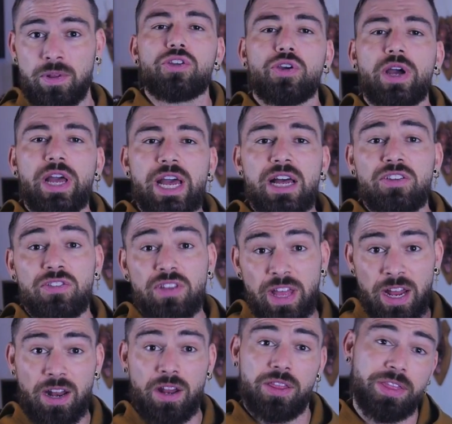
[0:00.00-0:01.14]
Your hair's
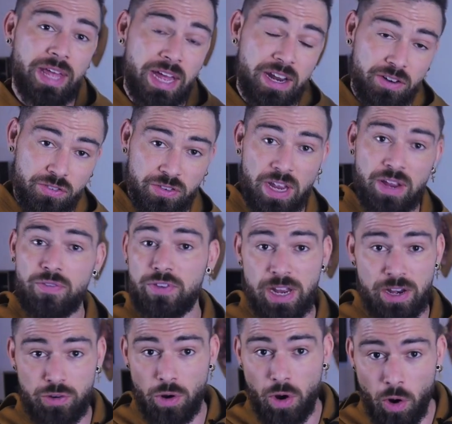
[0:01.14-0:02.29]
health and safety
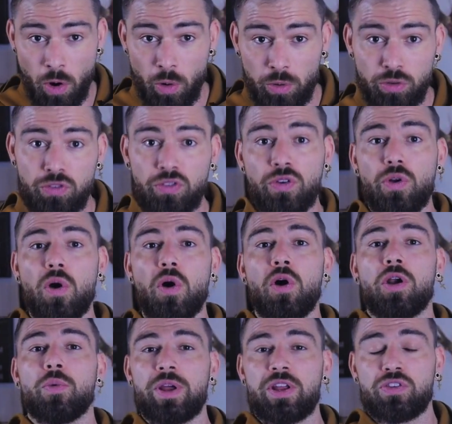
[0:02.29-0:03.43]
and your own should
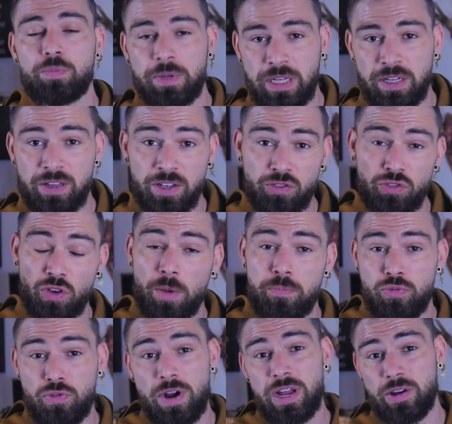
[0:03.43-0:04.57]
always be the top
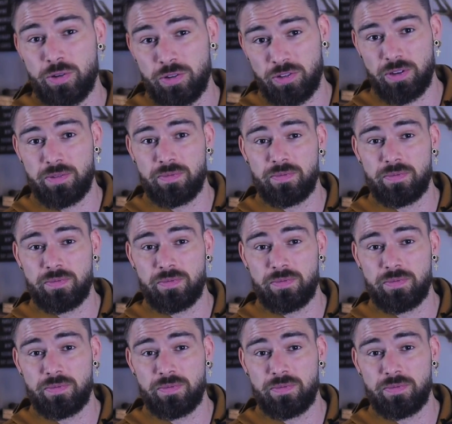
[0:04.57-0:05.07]
priority.